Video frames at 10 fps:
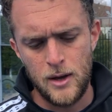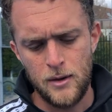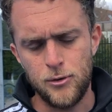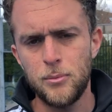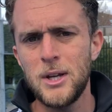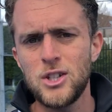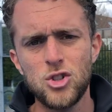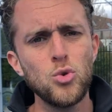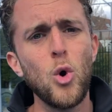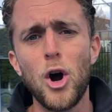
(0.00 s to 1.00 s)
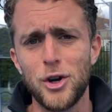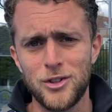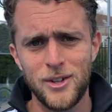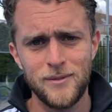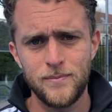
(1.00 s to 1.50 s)
For me, it's too
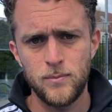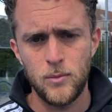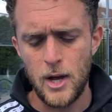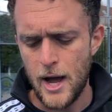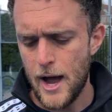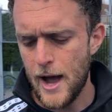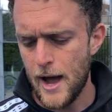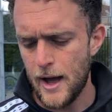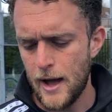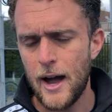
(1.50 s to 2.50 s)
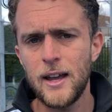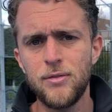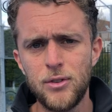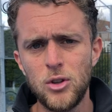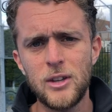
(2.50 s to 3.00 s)
hard. I
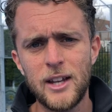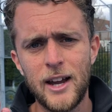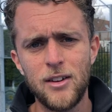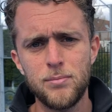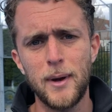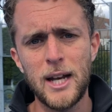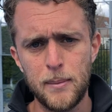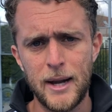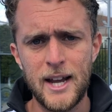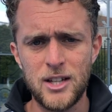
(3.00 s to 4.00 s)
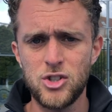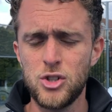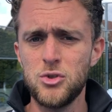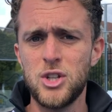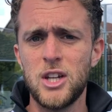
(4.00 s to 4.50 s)
feel that I have pain in my hands
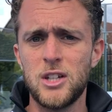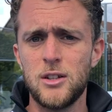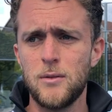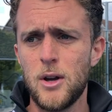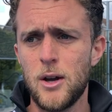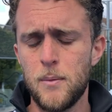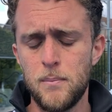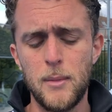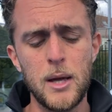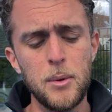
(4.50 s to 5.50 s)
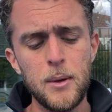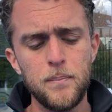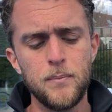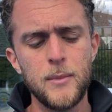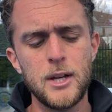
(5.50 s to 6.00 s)
using it.
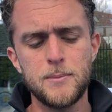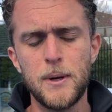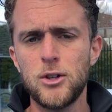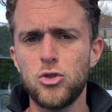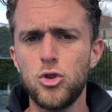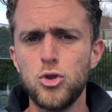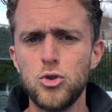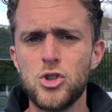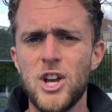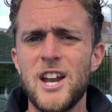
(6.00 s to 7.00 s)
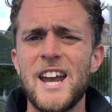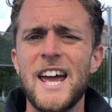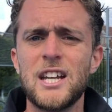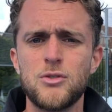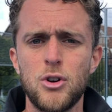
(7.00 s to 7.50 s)
Maybe it's better to use an
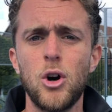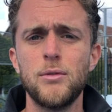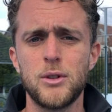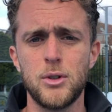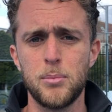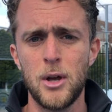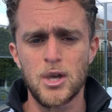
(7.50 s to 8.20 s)
extra overgrip.